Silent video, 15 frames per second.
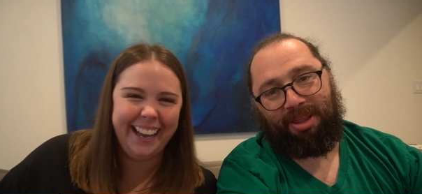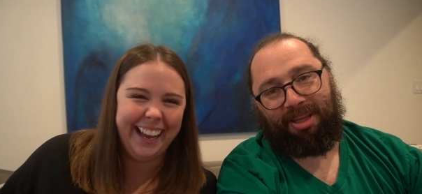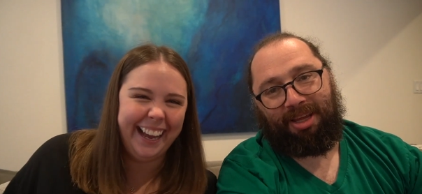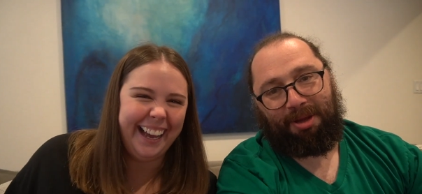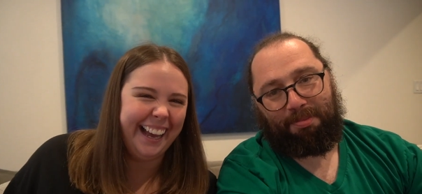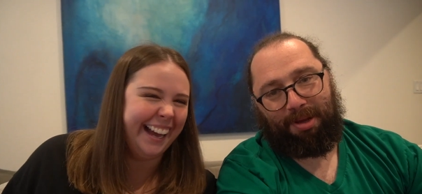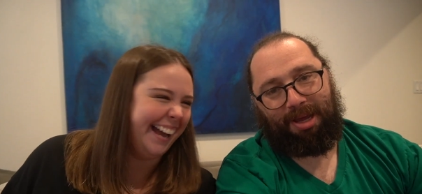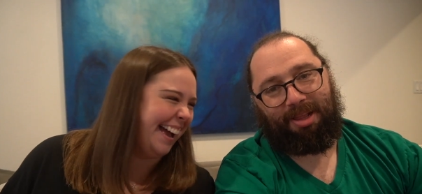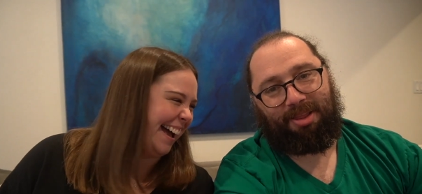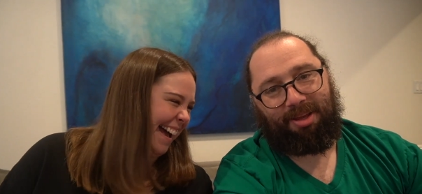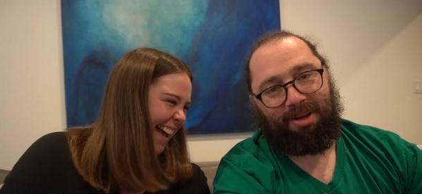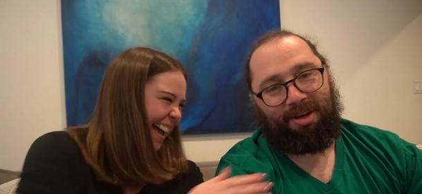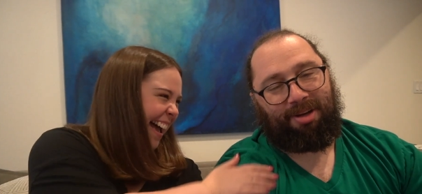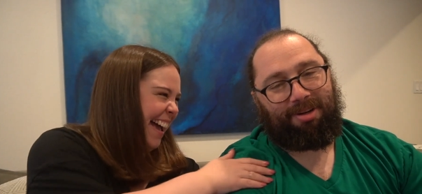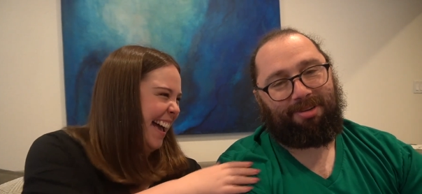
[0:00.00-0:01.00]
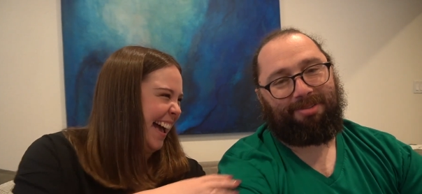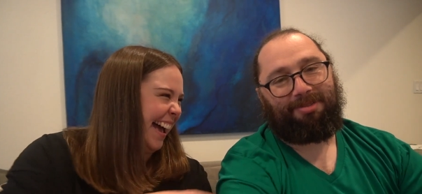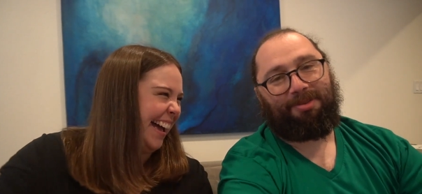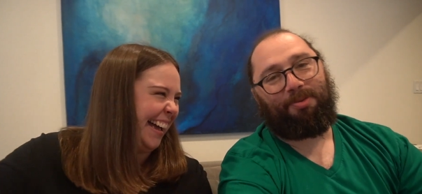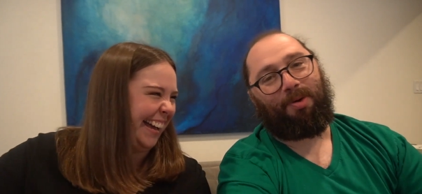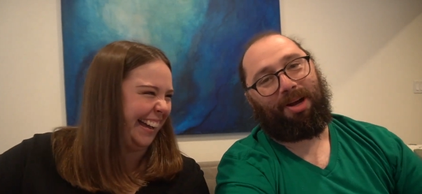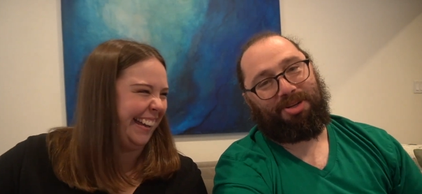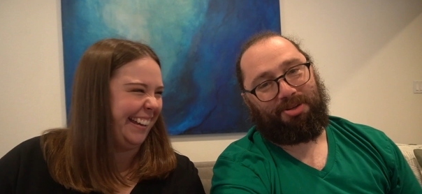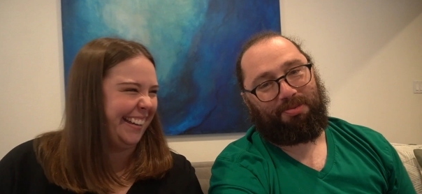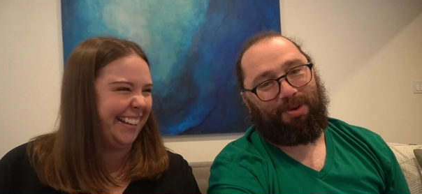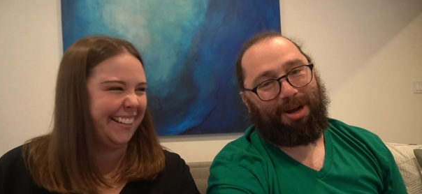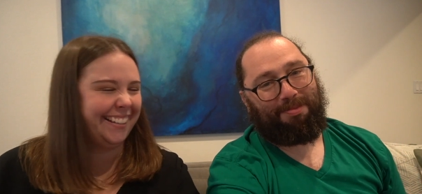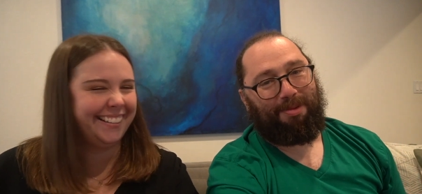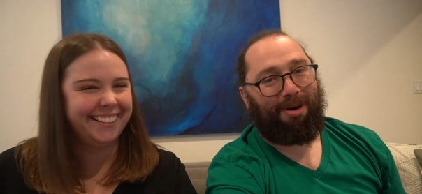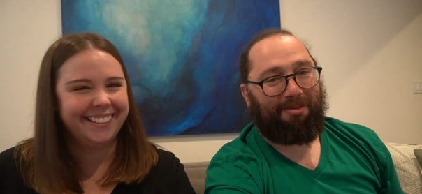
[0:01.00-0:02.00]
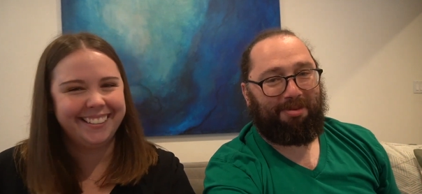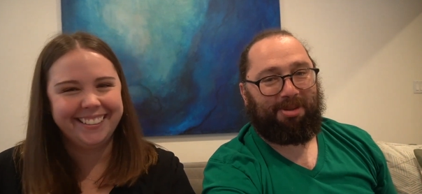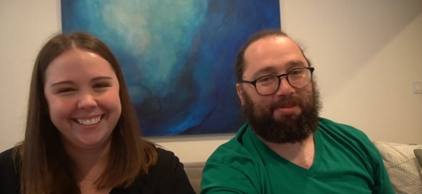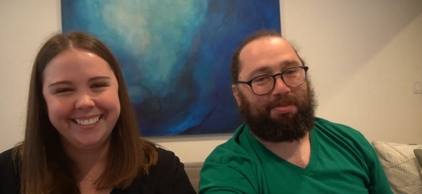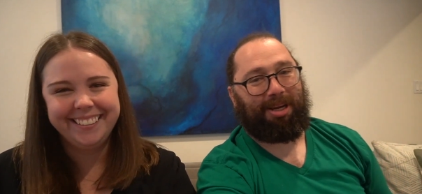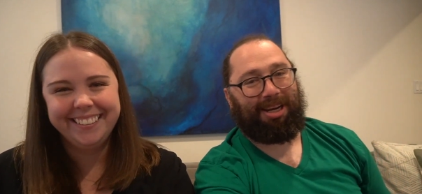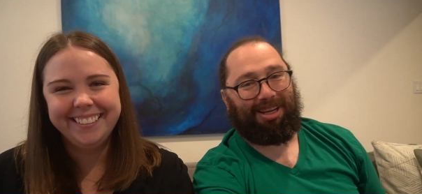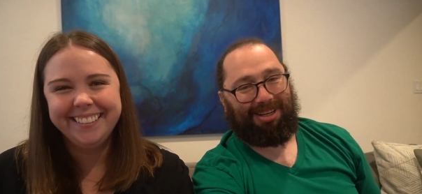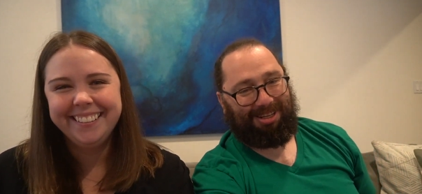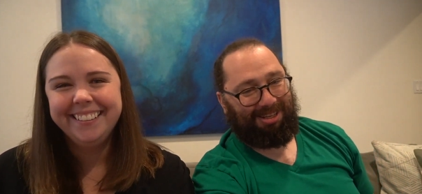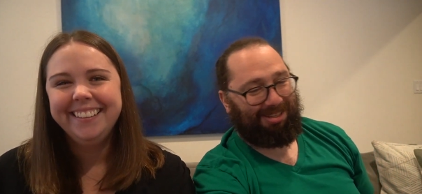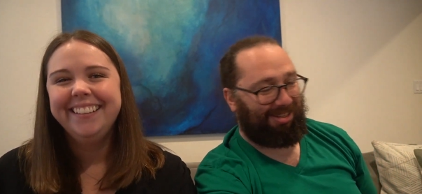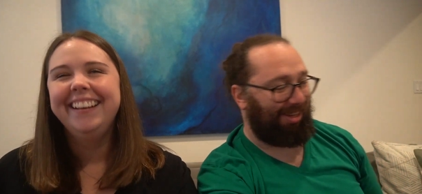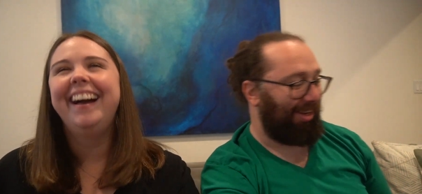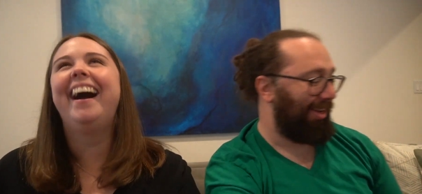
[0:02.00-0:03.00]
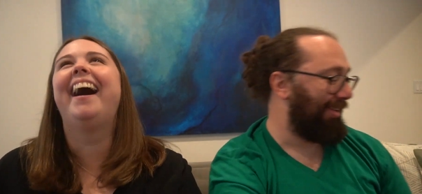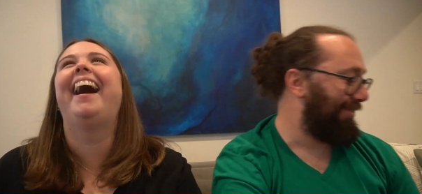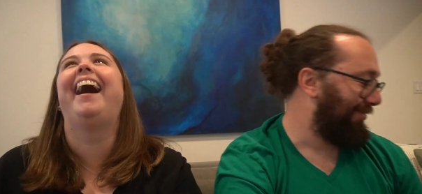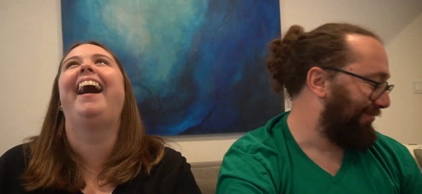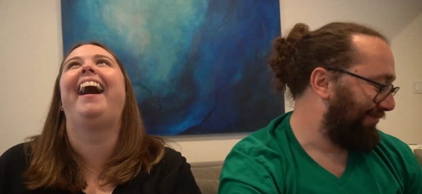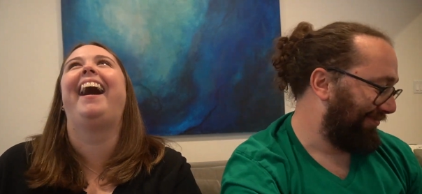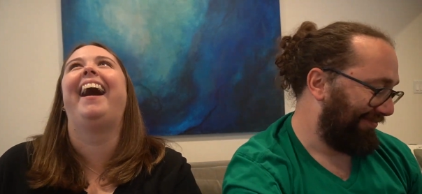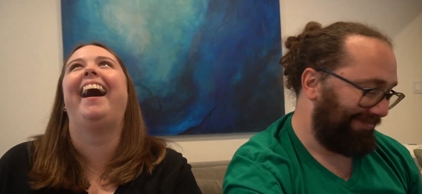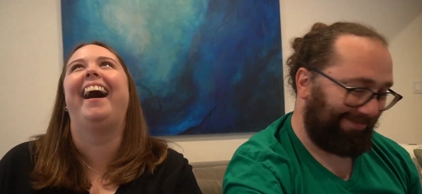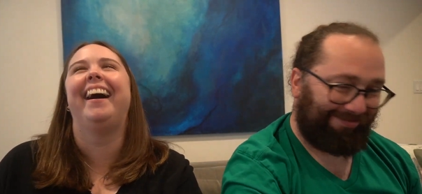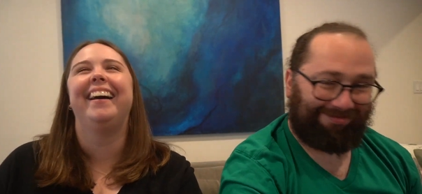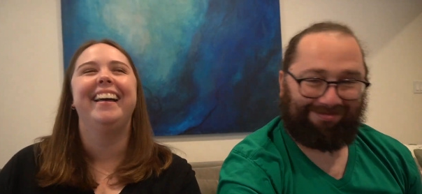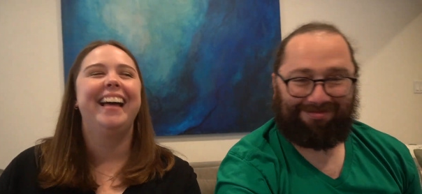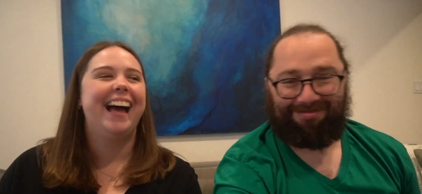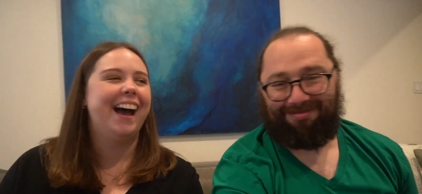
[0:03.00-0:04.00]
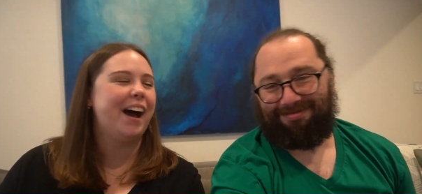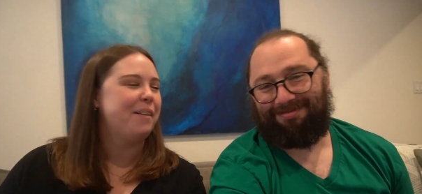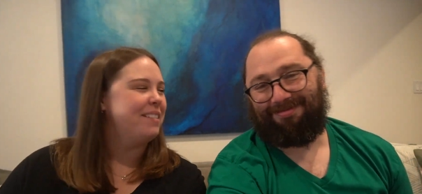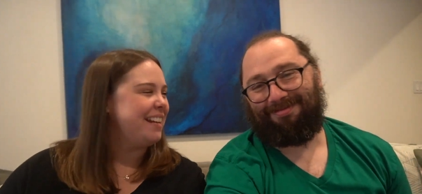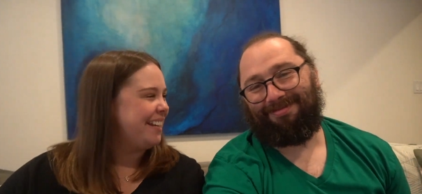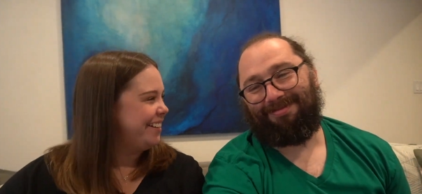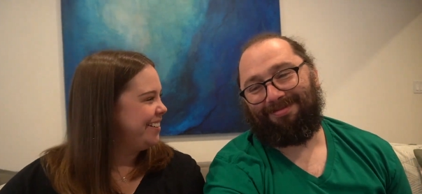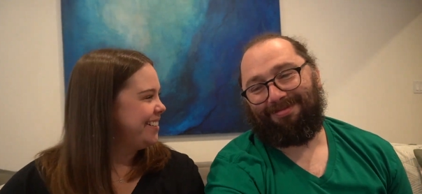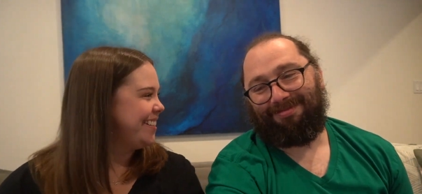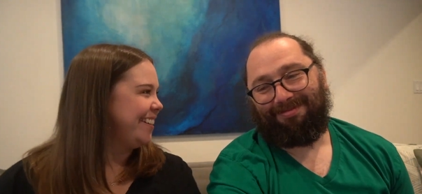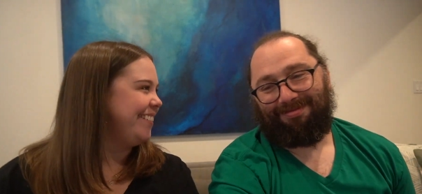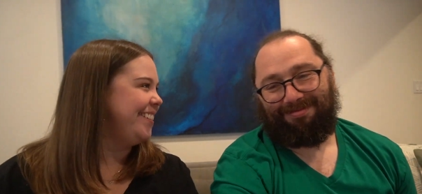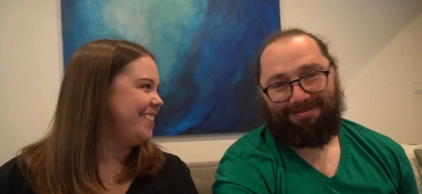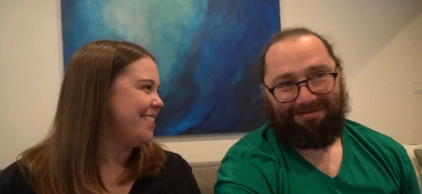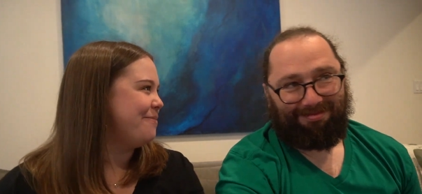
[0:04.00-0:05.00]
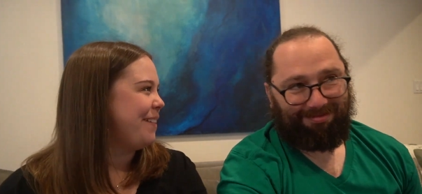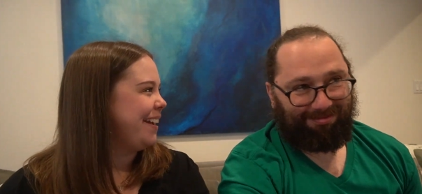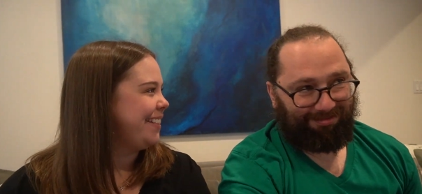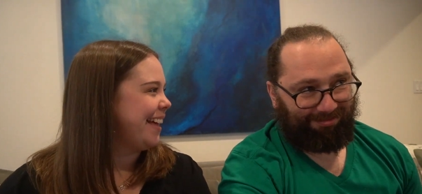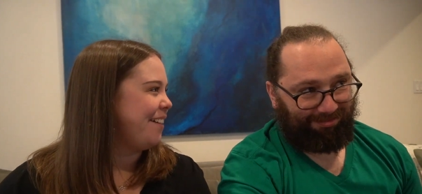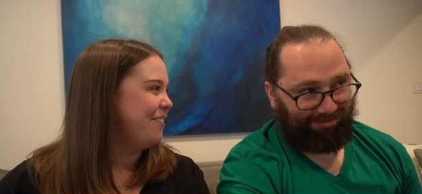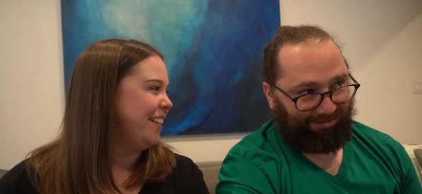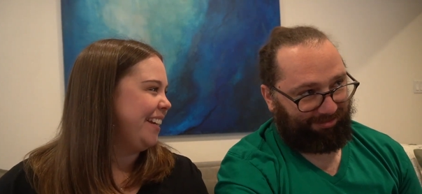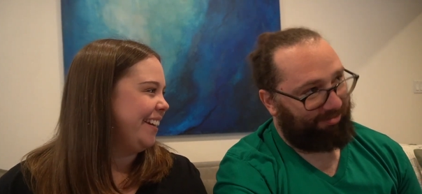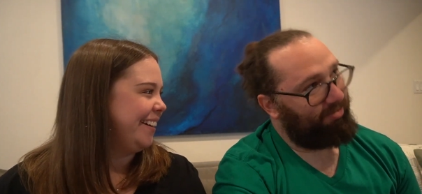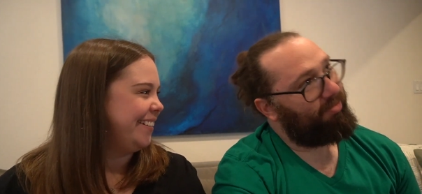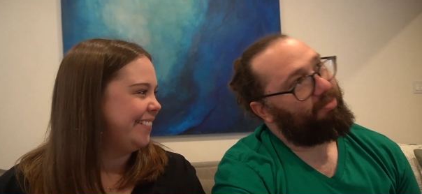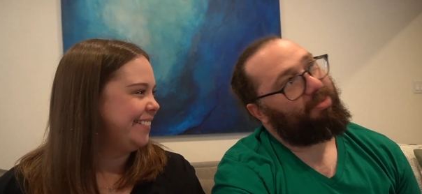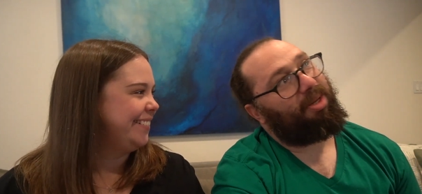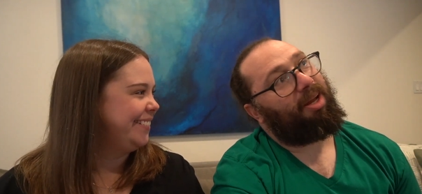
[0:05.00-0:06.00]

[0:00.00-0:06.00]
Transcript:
Speaker 1: to the Geek Pantheon. Watch Why Marvel's Beating DC.
Speaker 2: How many years ago did you make that video?